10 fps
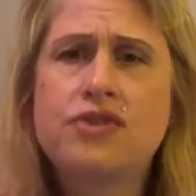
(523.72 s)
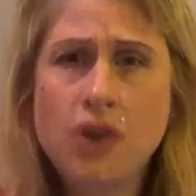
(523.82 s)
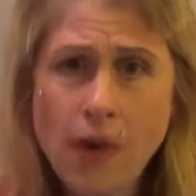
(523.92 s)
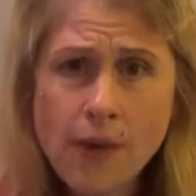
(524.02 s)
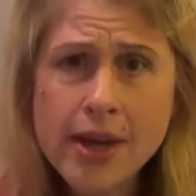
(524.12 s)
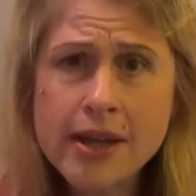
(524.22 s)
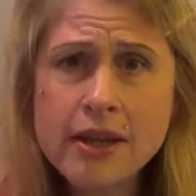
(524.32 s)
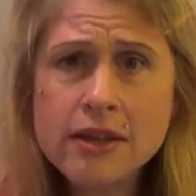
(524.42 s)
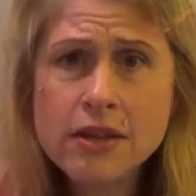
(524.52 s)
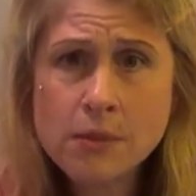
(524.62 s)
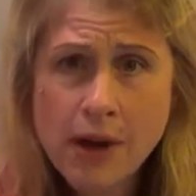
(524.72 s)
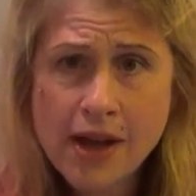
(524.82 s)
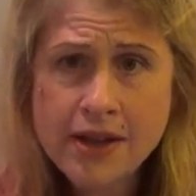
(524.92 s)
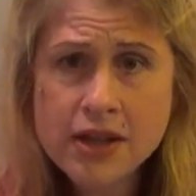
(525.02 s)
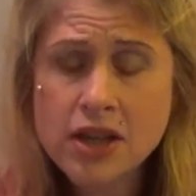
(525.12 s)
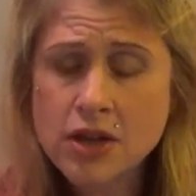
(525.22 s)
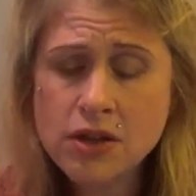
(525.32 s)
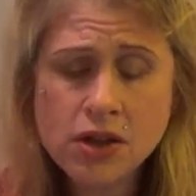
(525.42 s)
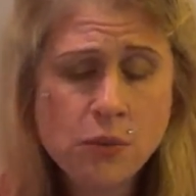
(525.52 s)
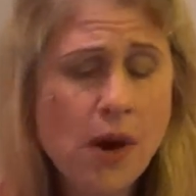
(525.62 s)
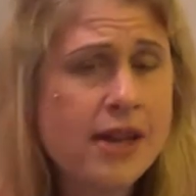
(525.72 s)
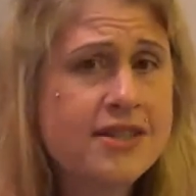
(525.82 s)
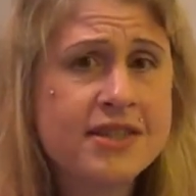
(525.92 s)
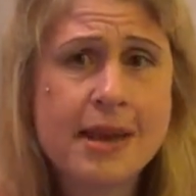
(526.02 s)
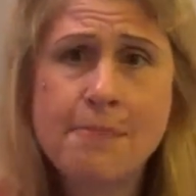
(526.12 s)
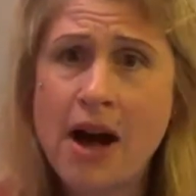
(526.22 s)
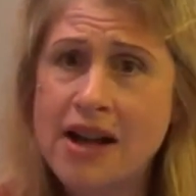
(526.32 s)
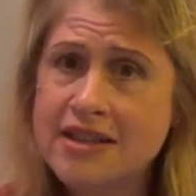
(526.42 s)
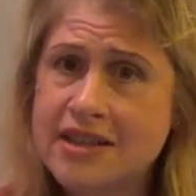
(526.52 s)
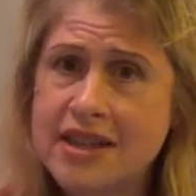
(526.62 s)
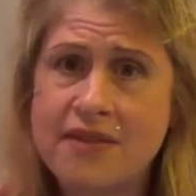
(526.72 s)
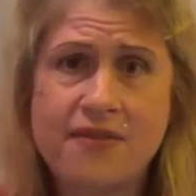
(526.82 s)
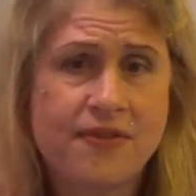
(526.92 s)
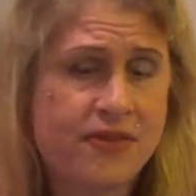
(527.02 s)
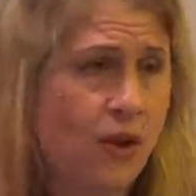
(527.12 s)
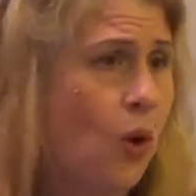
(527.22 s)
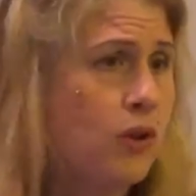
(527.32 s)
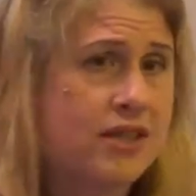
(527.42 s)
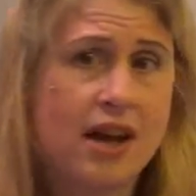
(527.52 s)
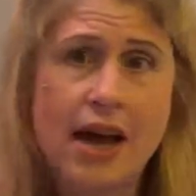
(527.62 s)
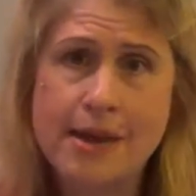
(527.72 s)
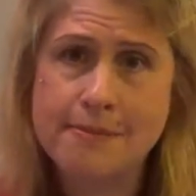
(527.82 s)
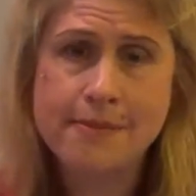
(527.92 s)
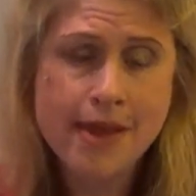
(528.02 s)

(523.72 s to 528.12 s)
during the run, you want to stay positive the whole time,